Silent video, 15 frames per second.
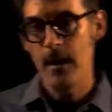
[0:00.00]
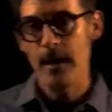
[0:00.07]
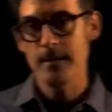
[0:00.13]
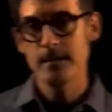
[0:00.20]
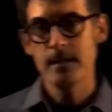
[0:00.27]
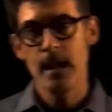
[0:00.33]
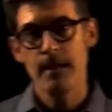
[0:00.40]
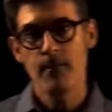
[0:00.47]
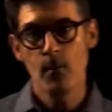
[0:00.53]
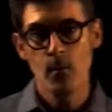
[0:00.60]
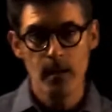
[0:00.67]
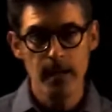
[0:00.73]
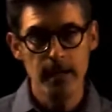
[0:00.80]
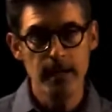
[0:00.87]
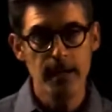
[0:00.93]
has to have a
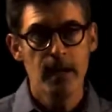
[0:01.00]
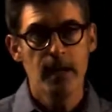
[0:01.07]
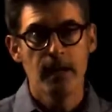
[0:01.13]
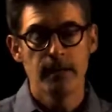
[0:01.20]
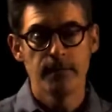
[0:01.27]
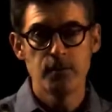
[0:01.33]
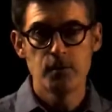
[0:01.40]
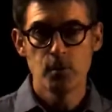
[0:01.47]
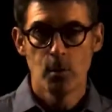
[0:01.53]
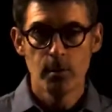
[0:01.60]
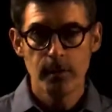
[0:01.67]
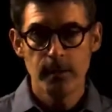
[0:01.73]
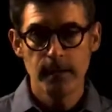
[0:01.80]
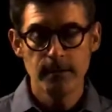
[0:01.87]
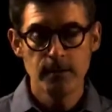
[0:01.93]
way of
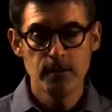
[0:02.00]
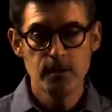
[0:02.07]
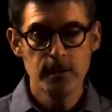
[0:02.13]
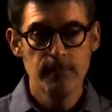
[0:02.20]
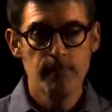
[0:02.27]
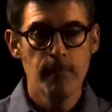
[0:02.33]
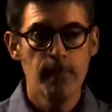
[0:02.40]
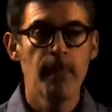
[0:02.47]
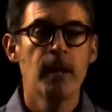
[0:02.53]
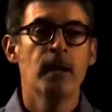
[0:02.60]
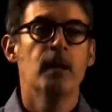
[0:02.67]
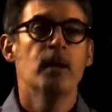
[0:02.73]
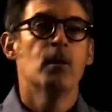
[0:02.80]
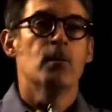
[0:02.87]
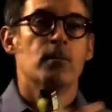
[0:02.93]
storing energy,
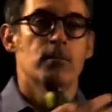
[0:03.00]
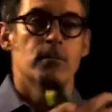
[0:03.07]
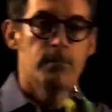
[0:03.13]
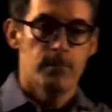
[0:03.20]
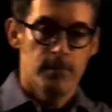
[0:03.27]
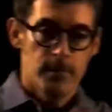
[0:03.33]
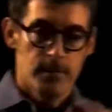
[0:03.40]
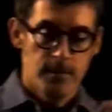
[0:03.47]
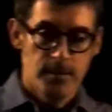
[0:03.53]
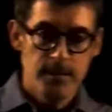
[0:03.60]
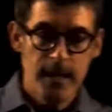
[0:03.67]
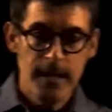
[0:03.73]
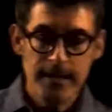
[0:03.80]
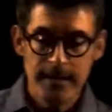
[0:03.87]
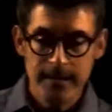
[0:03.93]

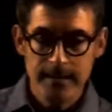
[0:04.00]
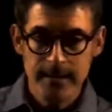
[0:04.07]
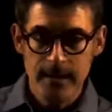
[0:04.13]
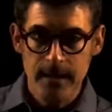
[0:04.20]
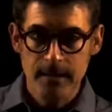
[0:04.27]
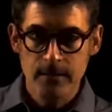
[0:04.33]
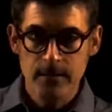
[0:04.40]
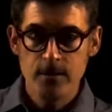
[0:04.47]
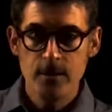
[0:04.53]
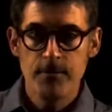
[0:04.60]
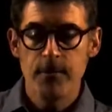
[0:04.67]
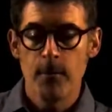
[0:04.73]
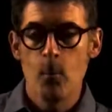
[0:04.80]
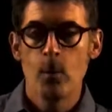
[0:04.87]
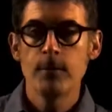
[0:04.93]
cycling that energy
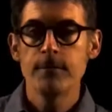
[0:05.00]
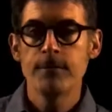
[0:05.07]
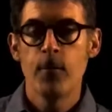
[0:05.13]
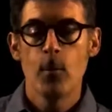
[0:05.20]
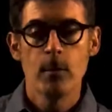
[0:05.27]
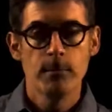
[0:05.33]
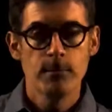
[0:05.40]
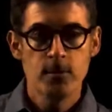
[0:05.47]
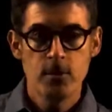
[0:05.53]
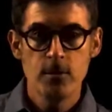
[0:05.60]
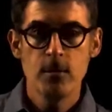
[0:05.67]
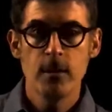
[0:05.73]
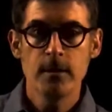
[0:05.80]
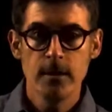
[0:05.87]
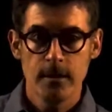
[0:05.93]
from one form
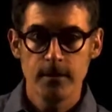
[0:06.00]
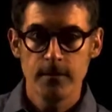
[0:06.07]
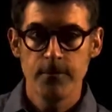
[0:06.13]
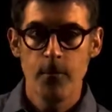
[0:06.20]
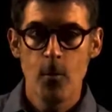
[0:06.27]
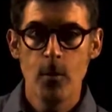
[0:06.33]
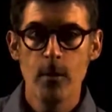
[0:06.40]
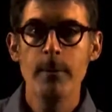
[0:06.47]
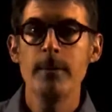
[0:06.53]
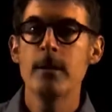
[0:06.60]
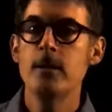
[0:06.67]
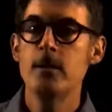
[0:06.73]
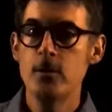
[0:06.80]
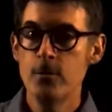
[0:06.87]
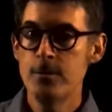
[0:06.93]
to another form, and
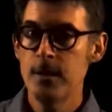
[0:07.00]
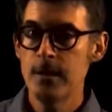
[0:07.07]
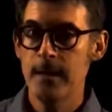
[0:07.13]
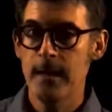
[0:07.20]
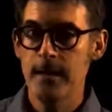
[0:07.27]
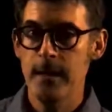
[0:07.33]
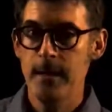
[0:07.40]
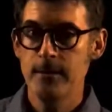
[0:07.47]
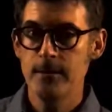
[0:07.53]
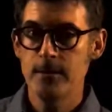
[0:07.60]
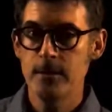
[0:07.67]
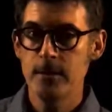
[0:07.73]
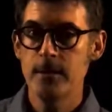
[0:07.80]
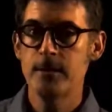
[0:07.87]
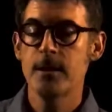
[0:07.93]
then using that
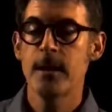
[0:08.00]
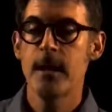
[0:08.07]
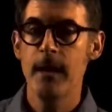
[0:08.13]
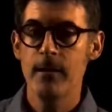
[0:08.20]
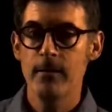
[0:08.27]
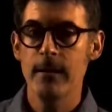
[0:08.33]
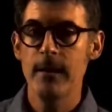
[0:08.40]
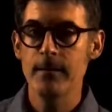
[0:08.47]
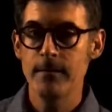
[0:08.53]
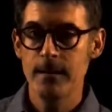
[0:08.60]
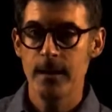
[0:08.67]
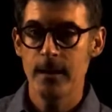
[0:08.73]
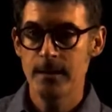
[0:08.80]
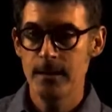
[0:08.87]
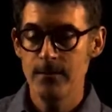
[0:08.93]
energy to carry out the
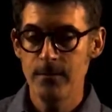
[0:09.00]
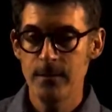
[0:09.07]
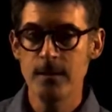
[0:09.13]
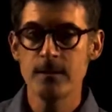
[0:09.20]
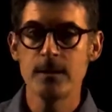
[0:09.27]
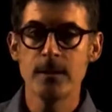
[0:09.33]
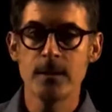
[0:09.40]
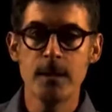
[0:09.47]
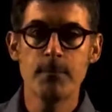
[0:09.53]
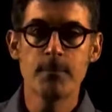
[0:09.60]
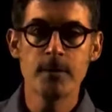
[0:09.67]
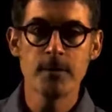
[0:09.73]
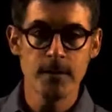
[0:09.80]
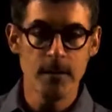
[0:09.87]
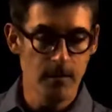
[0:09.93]
activities that keep
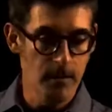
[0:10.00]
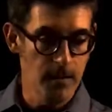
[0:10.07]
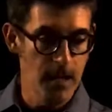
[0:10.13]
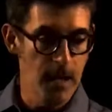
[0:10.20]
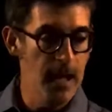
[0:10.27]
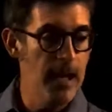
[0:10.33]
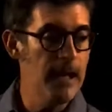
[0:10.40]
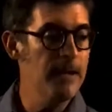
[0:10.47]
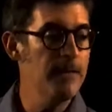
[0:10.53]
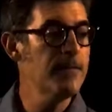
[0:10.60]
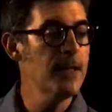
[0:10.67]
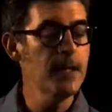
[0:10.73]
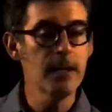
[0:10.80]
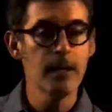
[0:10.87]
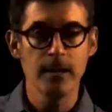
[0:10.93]
the cell alive,
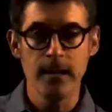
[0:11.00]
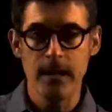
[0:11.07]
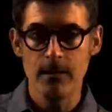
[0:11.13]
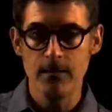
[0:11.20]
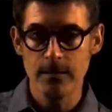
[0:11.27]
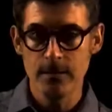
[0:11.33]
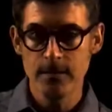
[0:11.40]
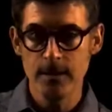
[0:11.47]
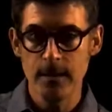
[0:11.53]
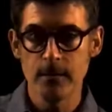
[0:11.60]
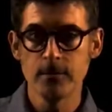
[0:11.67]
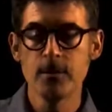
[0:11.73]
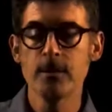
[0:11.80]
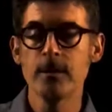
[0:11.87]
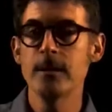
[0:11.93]
that allow the cell
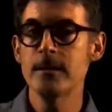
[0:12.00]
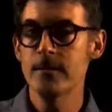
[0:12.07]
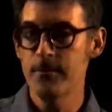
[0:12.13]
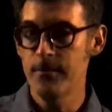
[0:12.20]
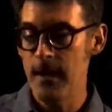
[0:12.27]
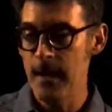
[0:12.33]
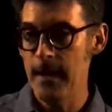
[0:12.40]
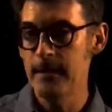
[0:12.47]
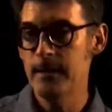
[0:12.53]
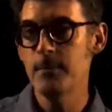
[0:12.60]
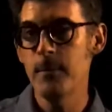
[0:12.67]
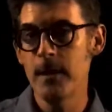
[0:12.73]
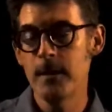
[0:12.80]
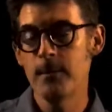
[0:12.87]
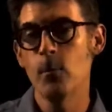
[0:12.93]
to then divide and
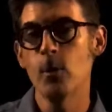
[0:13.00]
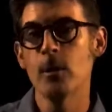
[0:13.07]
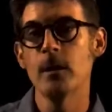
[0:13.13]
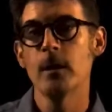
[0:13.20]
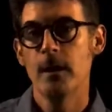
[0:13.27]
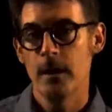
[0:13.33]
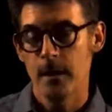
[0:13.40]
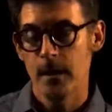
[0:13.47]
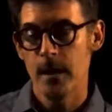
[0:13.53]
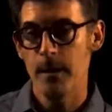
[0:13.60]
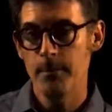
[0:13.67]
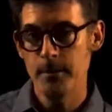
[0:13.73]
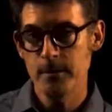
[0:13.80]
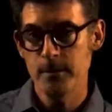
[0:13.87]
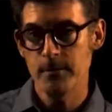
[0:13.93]
make more
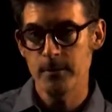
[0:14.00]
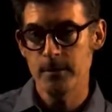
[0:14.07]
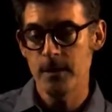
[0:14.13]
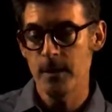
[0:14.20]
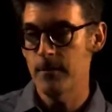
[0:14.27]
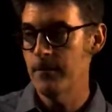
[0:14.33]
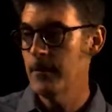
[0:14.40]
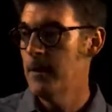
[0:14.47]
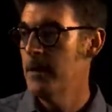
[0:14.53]
copies of itself.